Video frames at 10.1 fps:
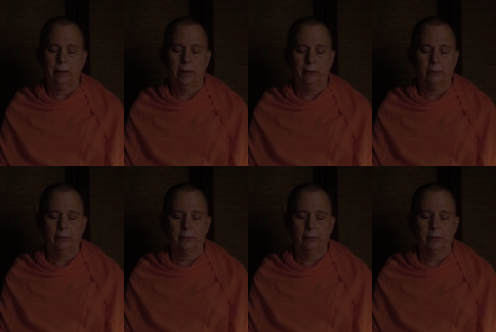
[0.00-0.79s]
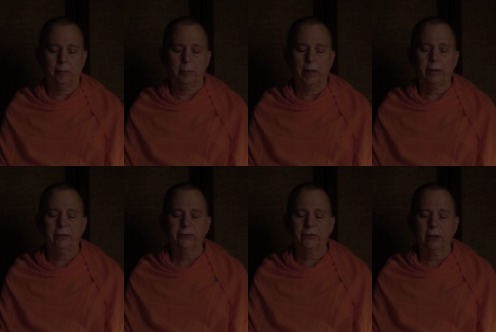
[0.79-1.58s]
Now,
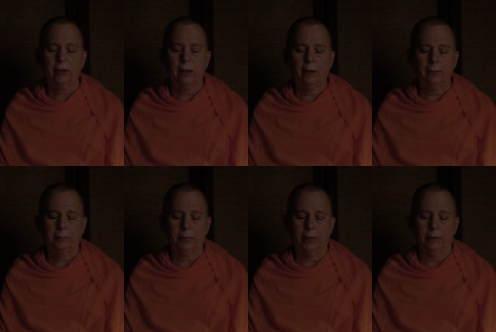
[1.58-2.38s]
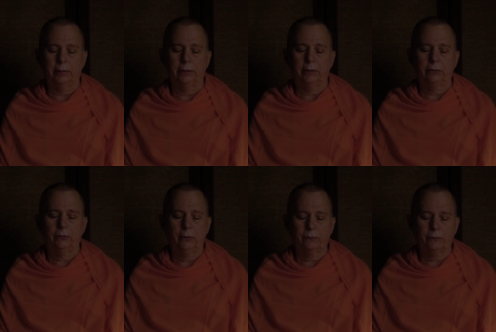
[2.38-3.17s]
make a sankalpa
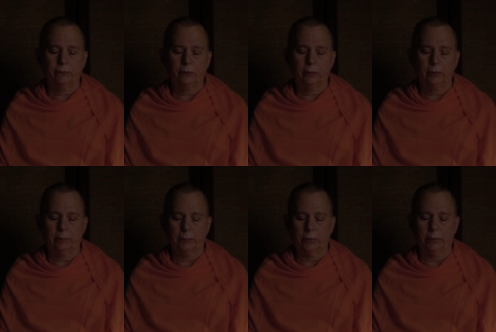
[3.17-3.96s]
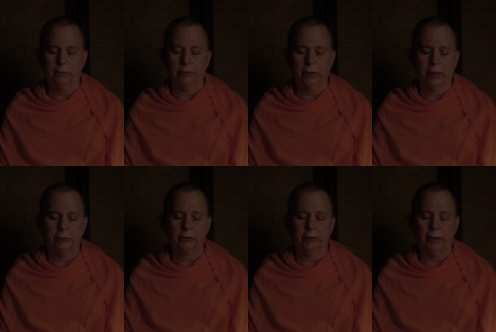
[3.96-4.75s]
to affirm your
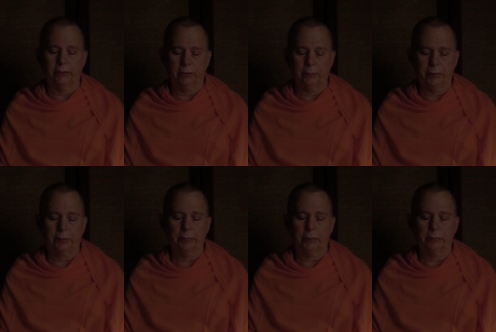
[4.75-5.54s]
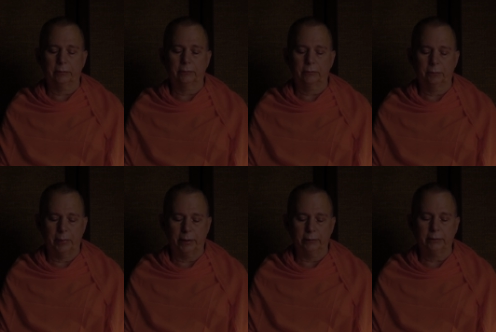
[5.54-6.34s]
intention and commitment to
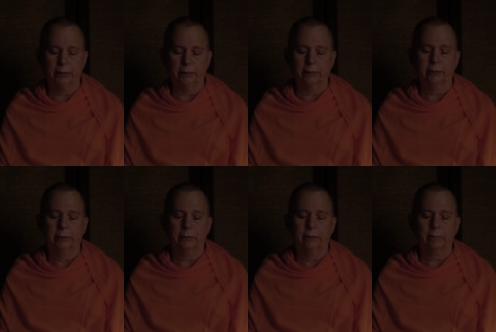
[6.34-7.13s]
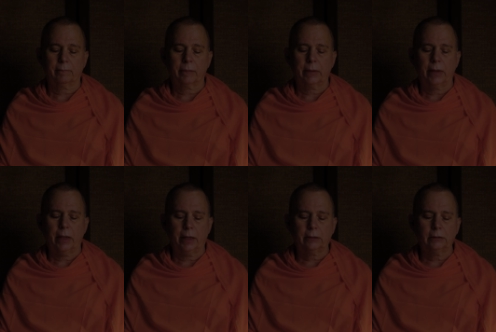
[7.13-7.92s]
meditate.
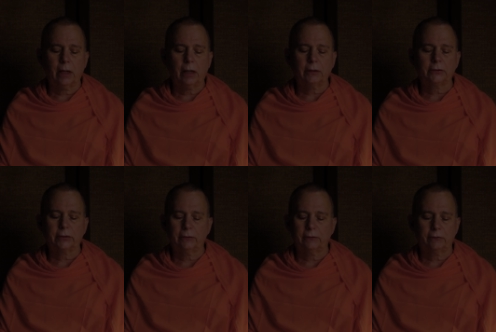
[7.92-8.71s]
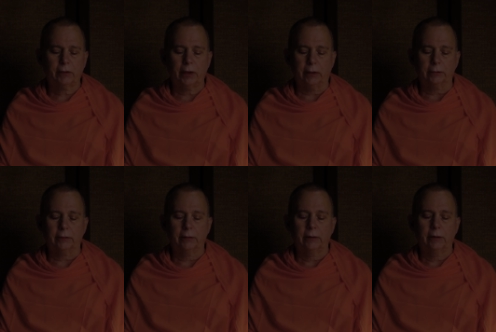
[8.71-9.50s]
Acknowledge the
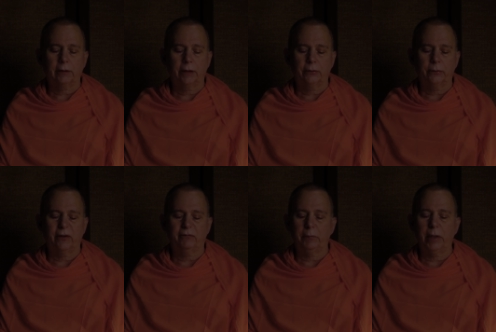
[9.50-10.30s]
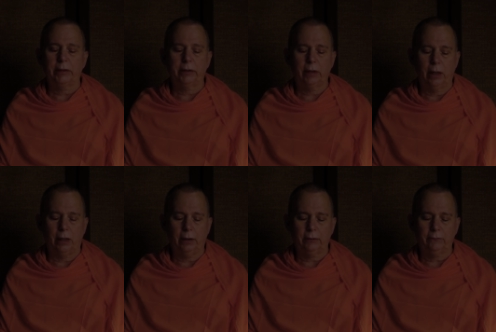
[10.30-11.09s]
fact that you have many
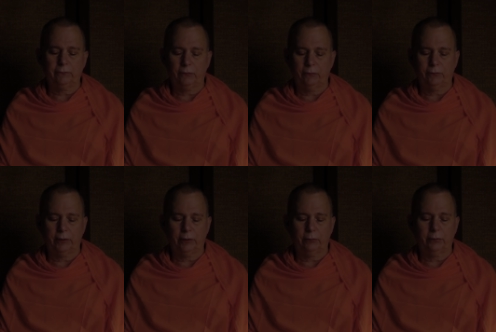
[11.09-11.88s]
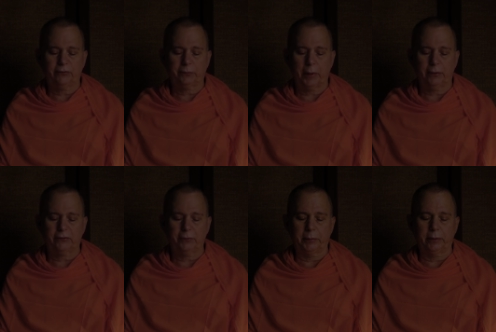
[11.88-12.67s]
unfulfilled
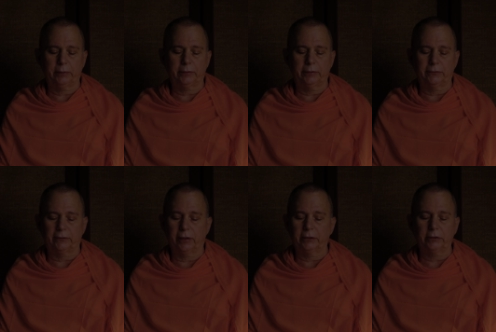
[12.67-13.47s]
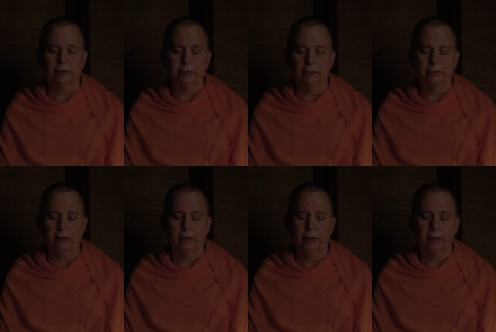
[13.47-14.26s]
responsibilities and issues